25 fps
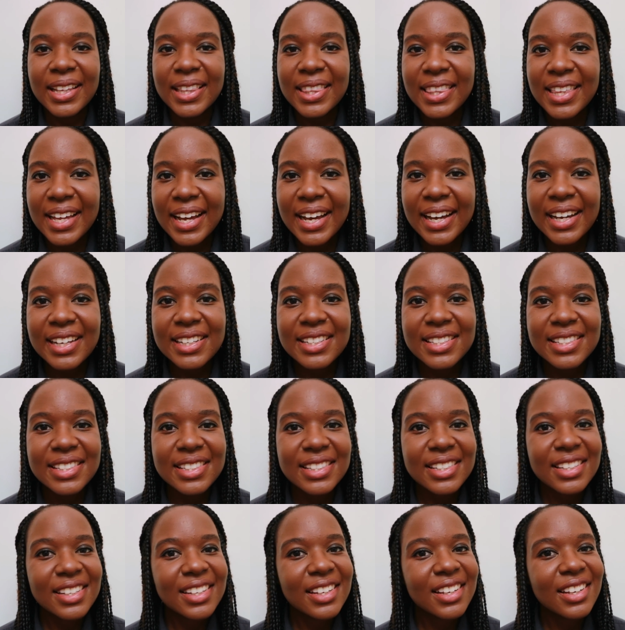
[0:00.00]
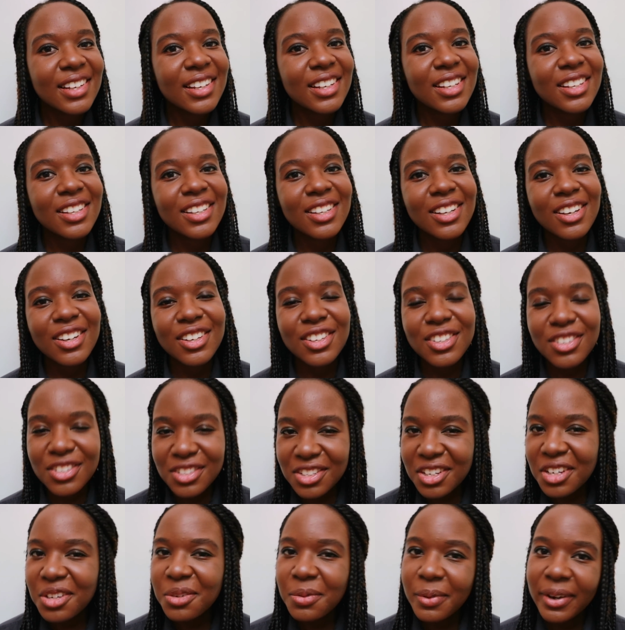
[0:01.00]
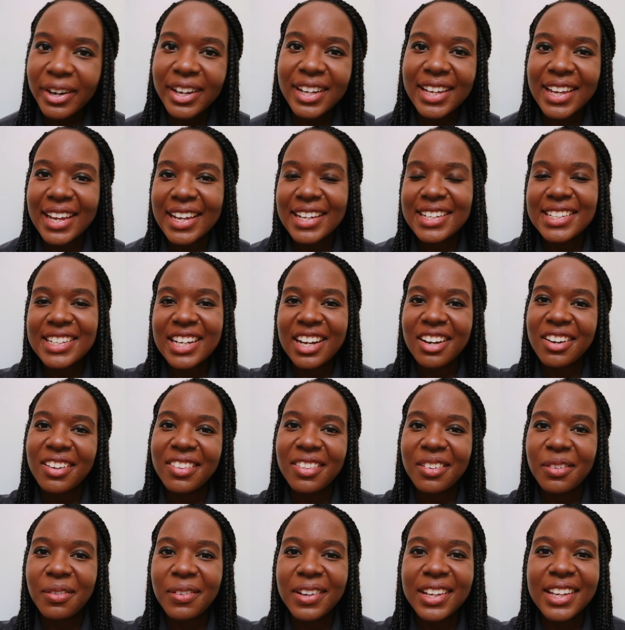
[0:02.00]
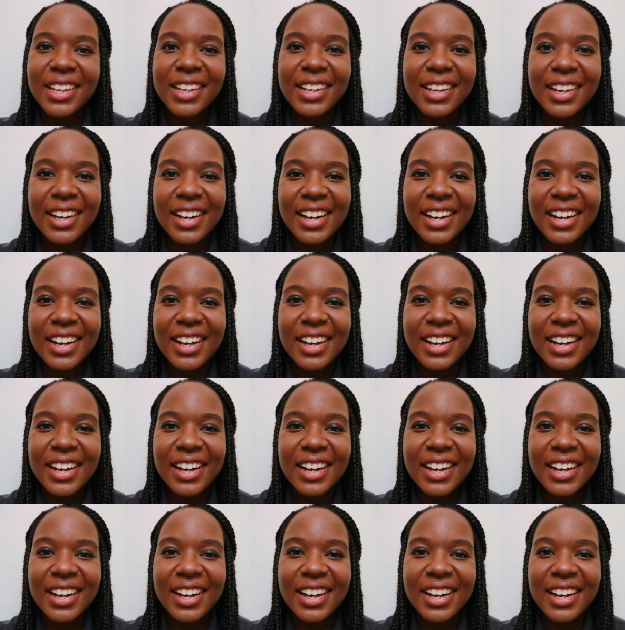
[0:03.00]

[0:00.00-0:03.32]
that you don't work 80 hours a week.